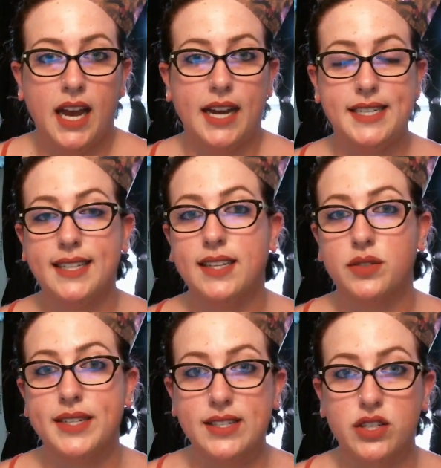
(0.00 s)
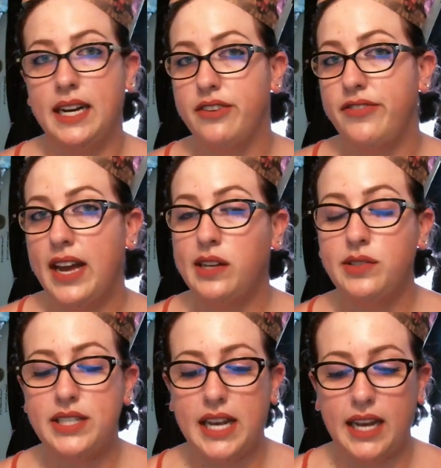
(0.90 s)
I did a lot of research and I
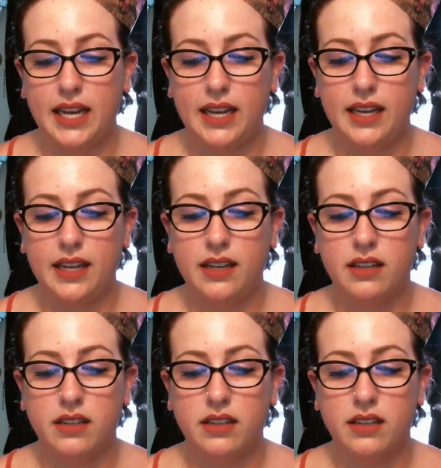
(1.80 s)
found an